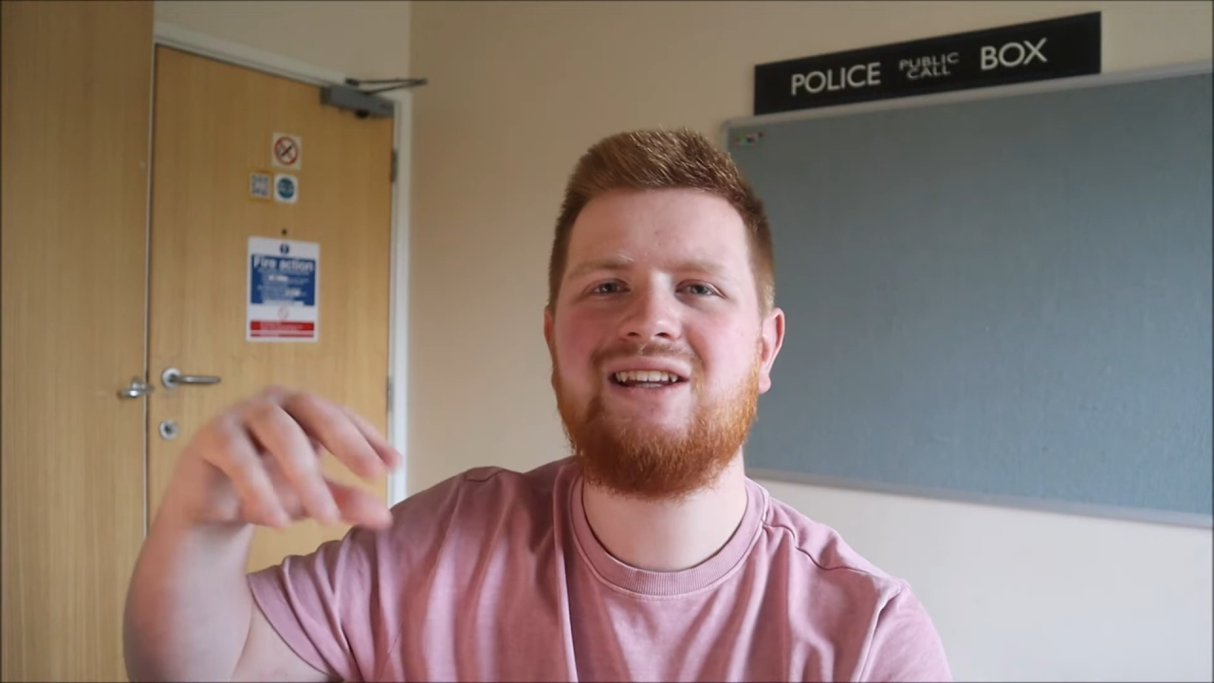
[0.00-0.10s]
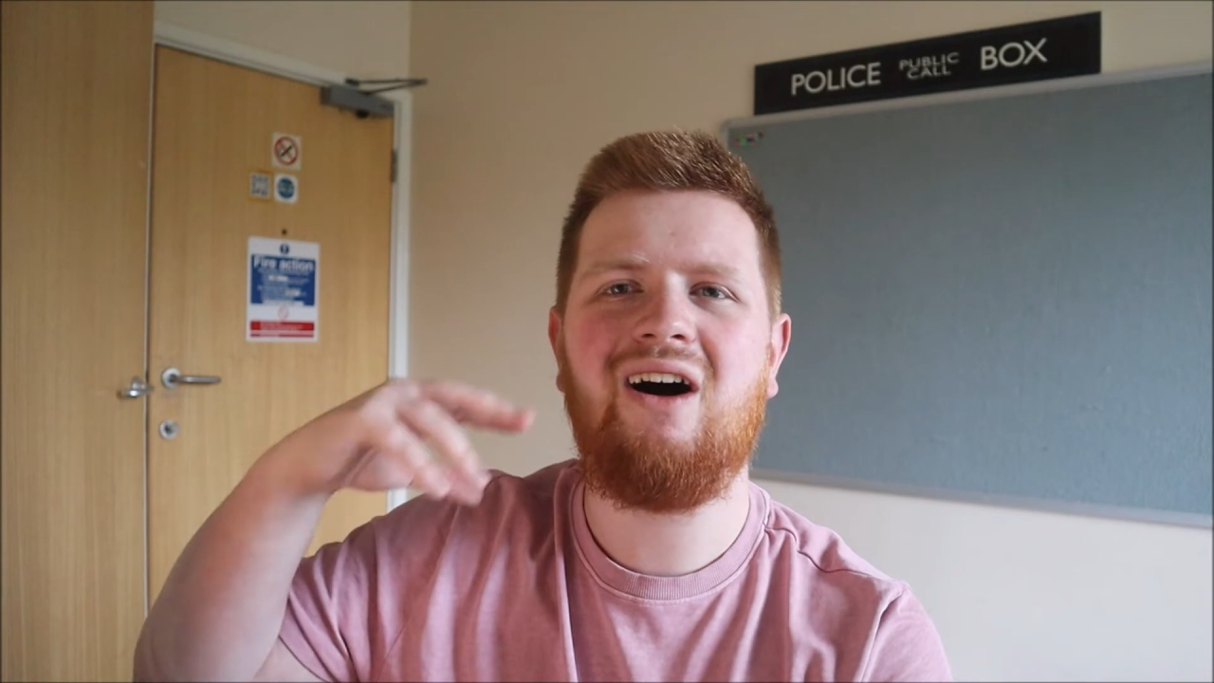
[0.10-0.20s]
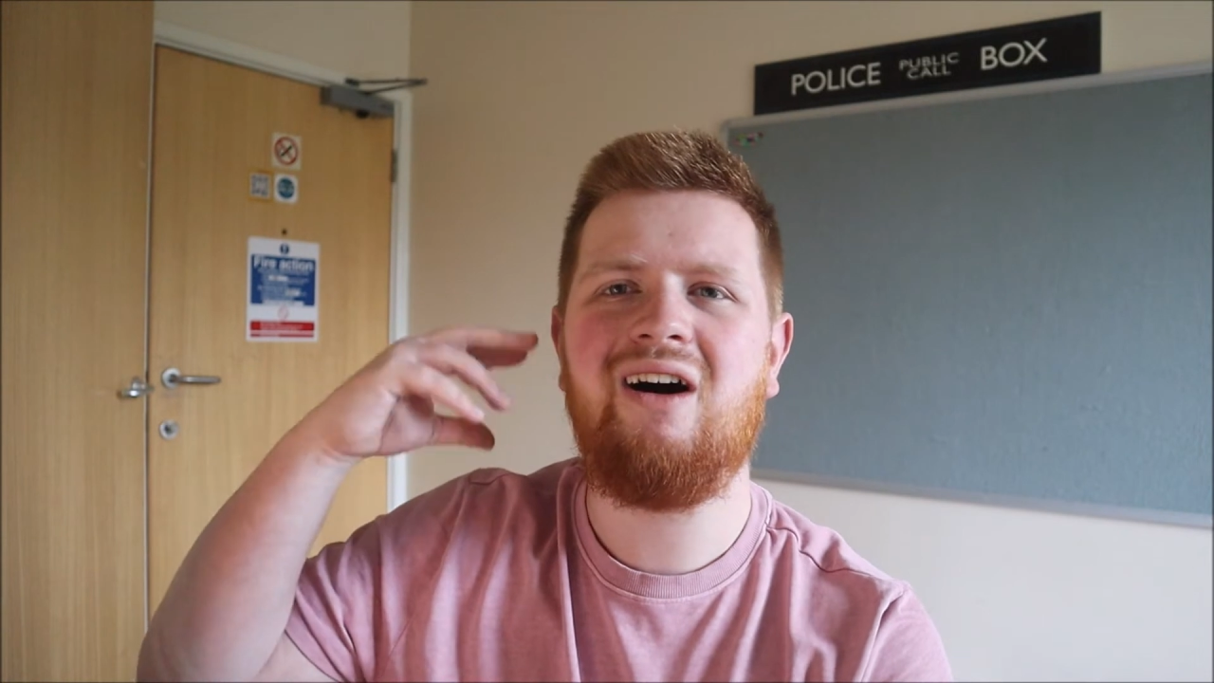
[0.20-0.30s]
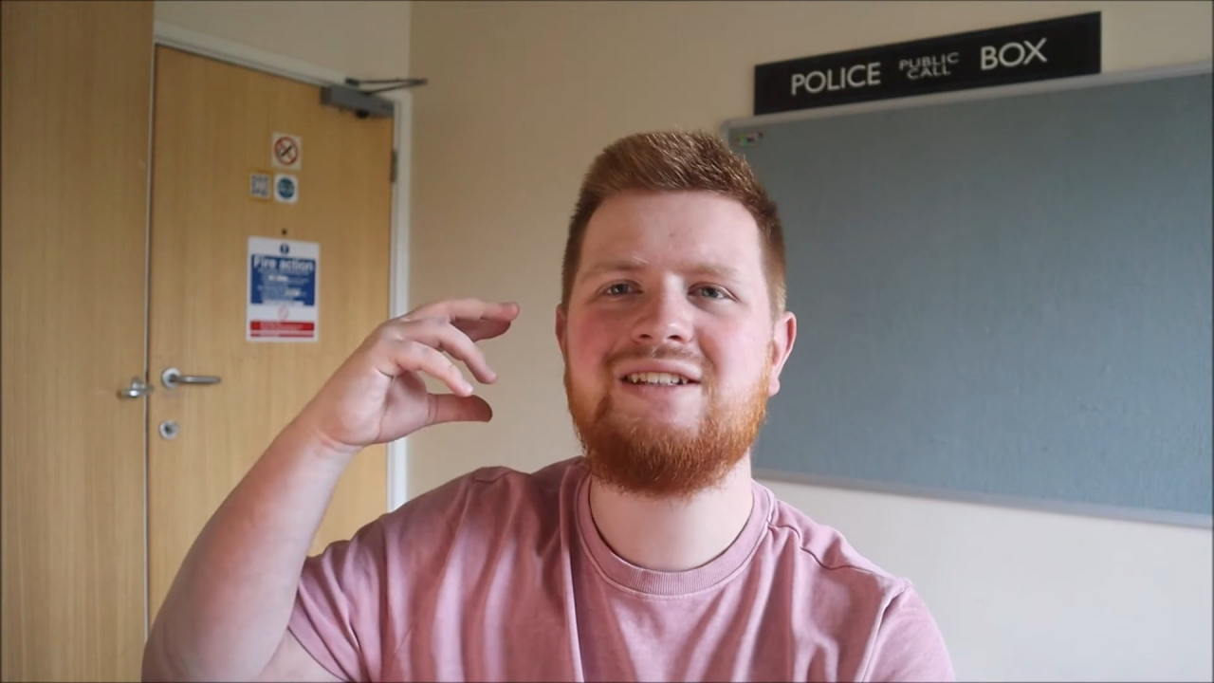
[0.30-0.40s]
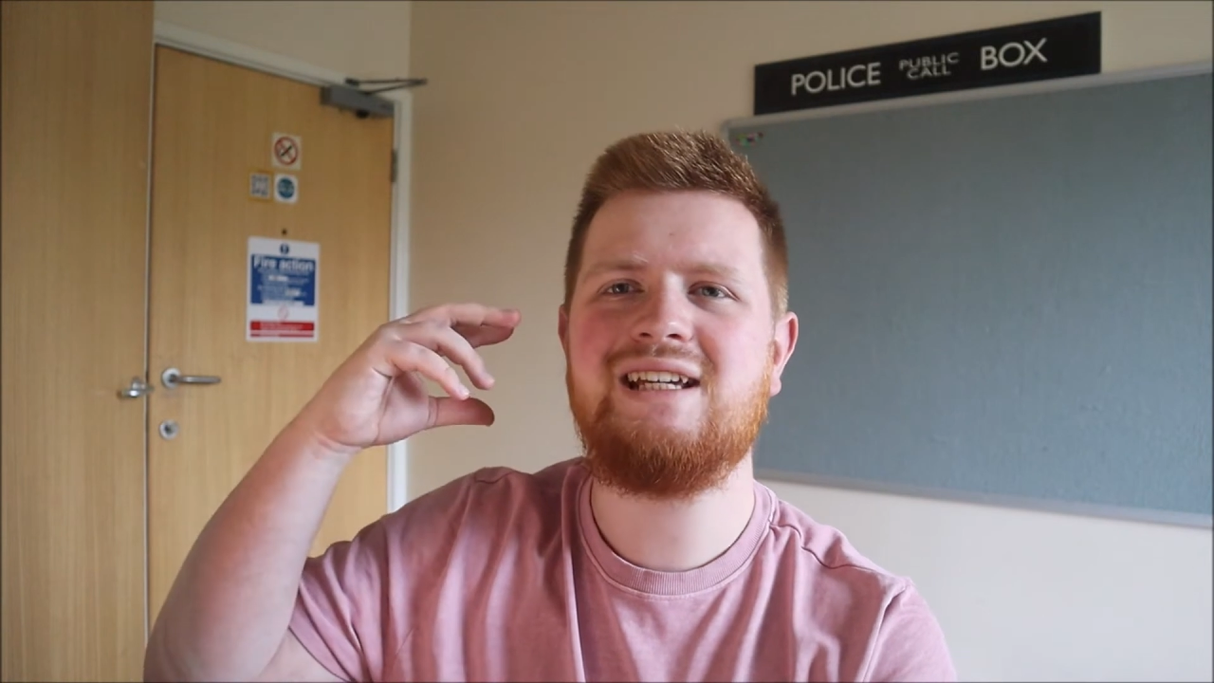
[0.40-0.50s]
that
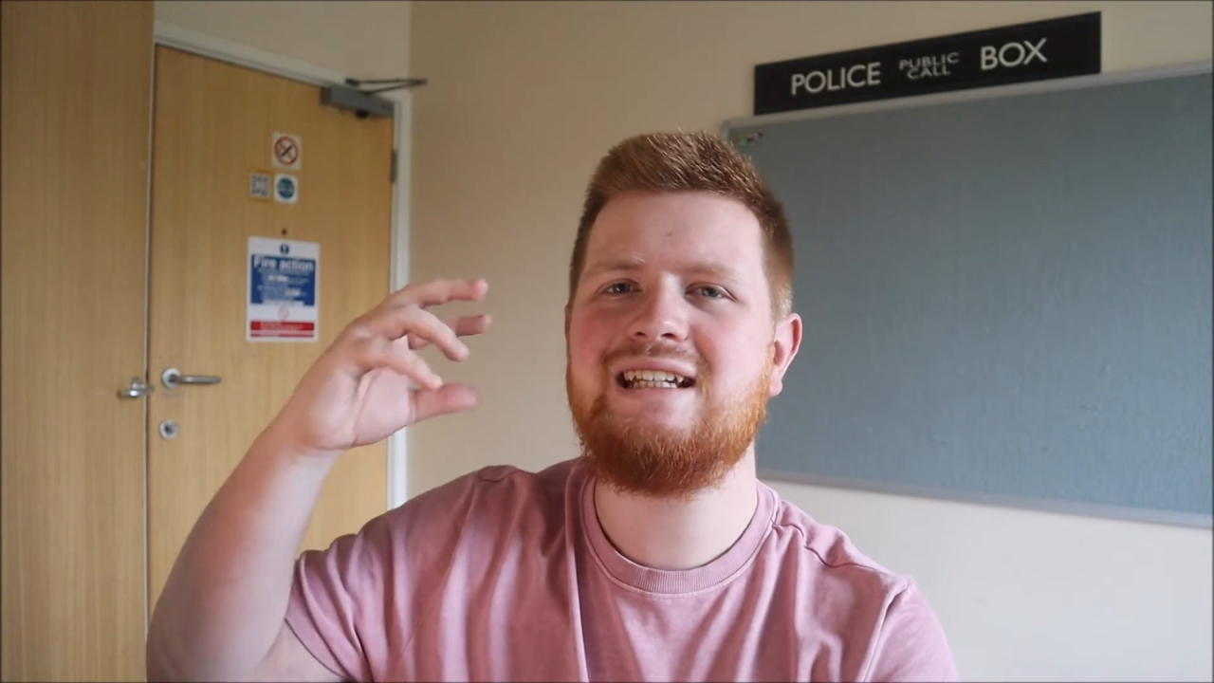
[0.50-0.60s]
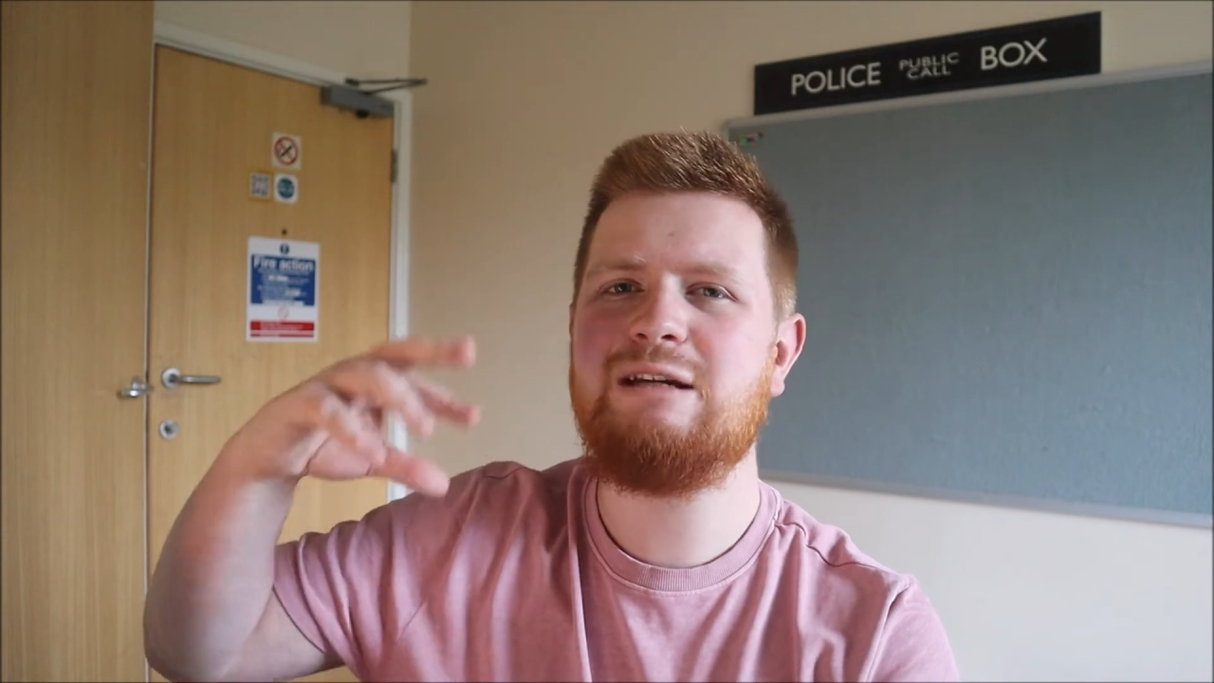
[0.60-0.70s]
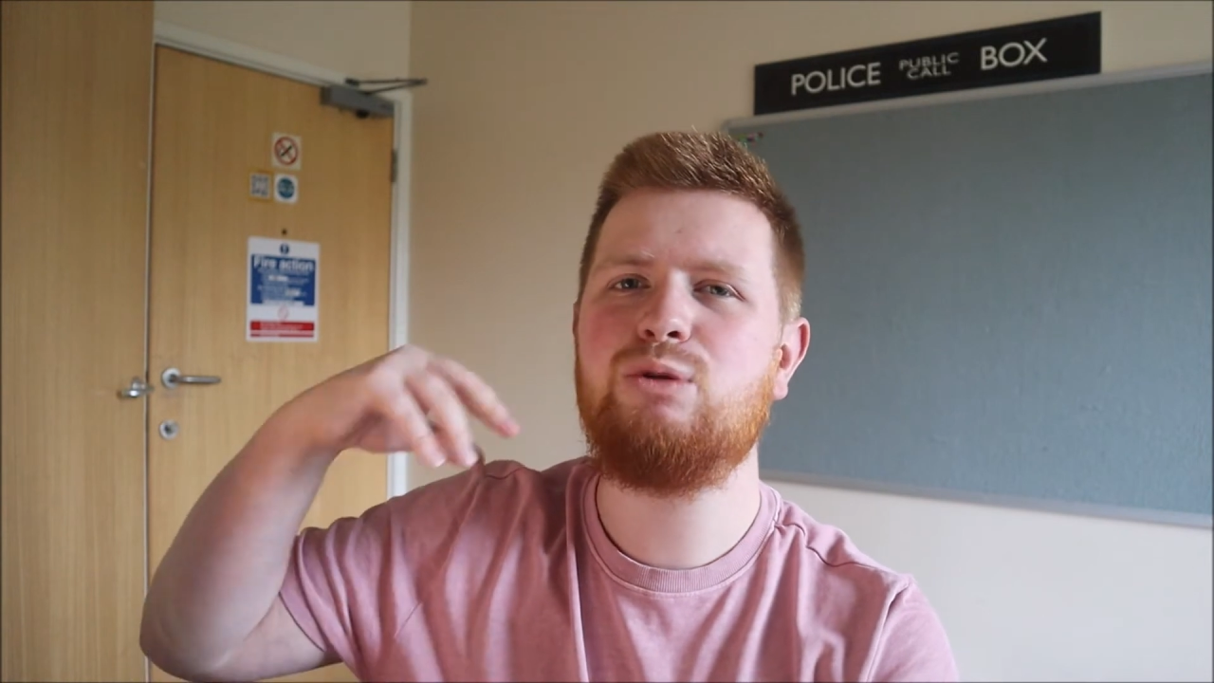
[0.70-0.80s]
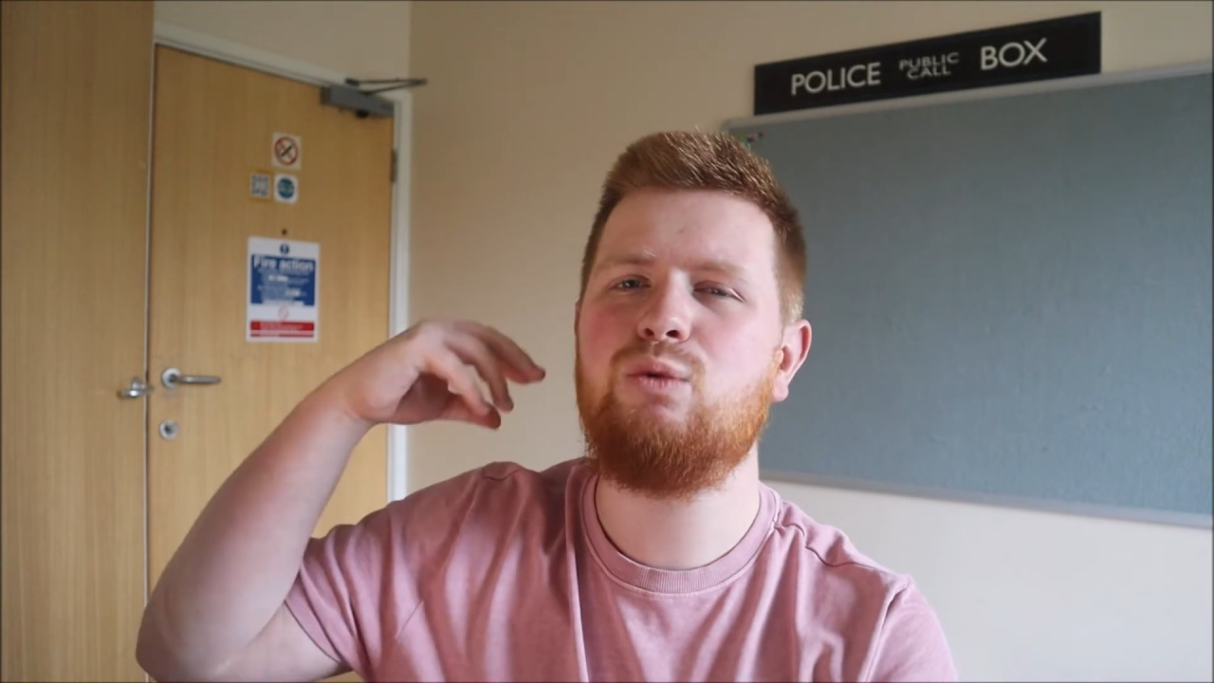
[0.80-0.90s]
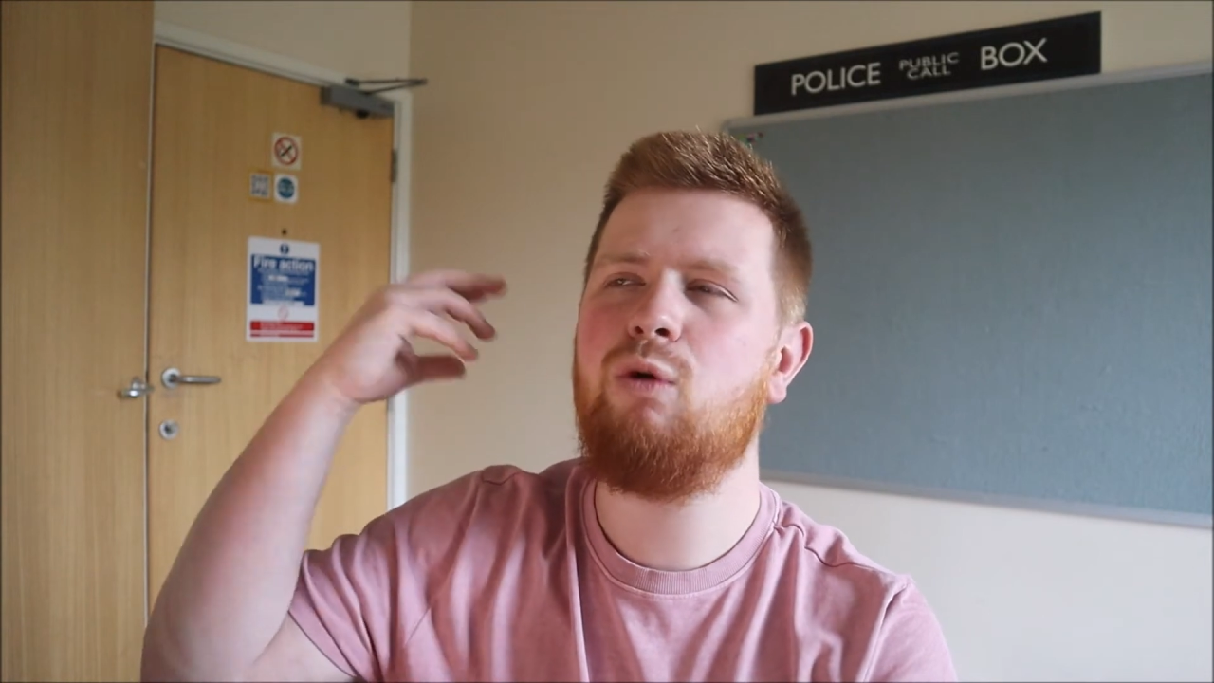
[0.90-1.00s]

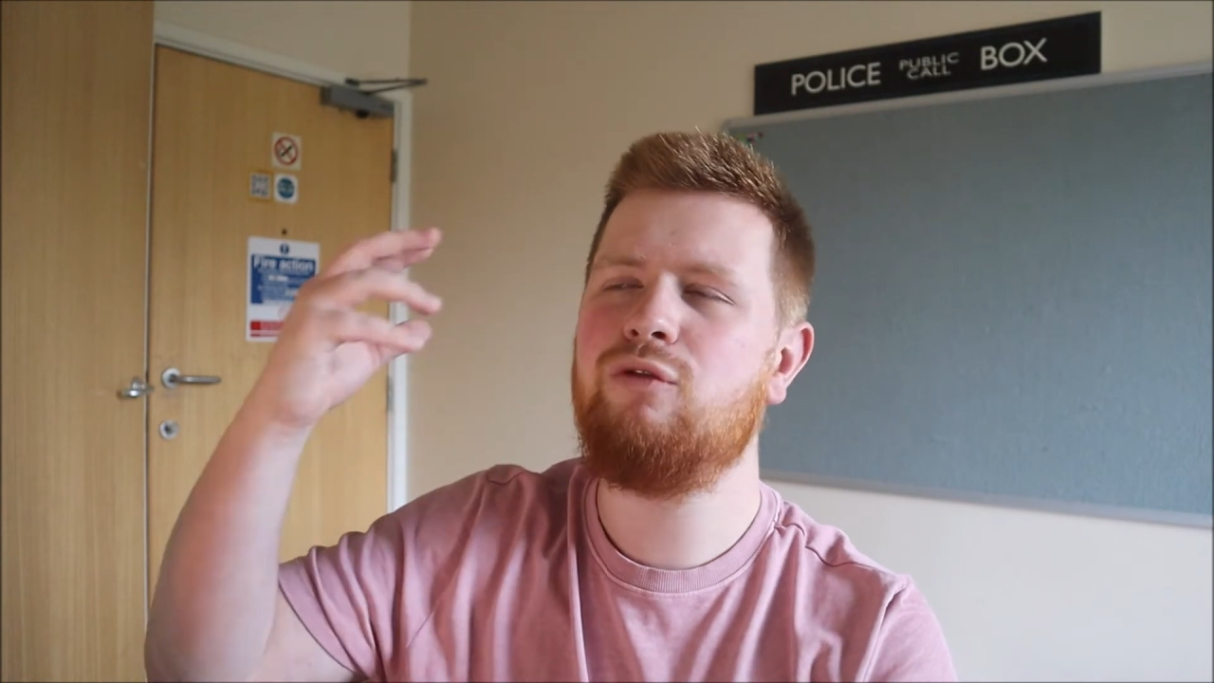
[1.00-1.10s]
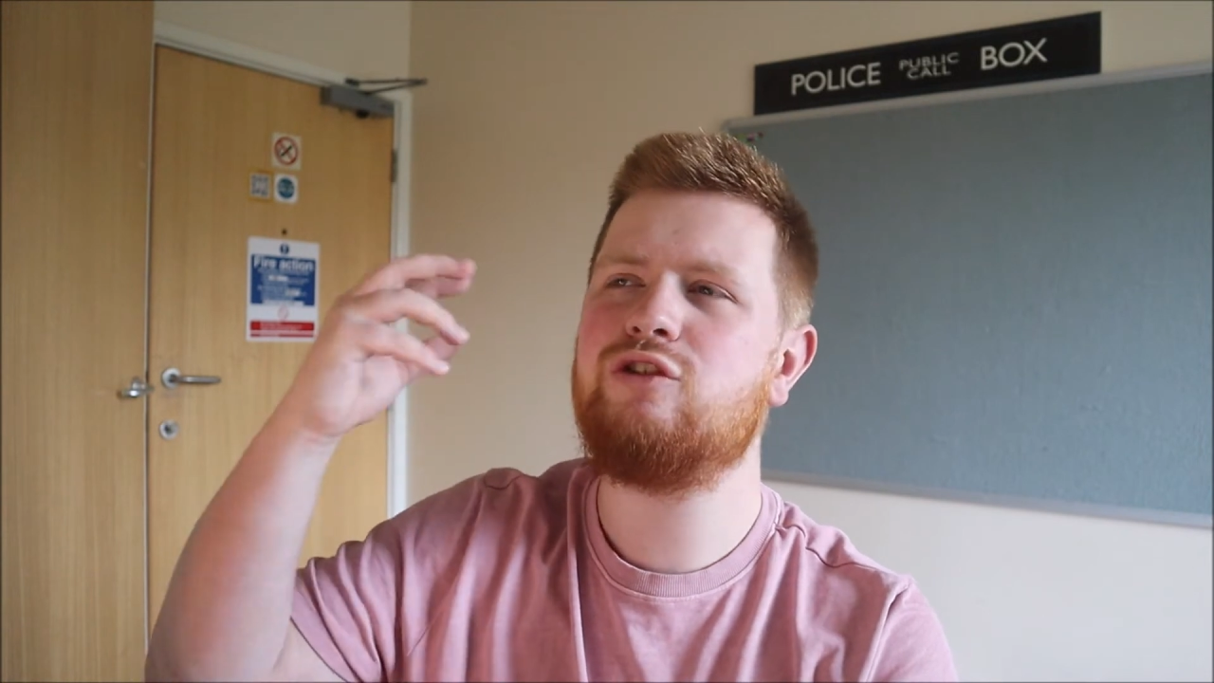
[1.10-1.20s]
RTD will want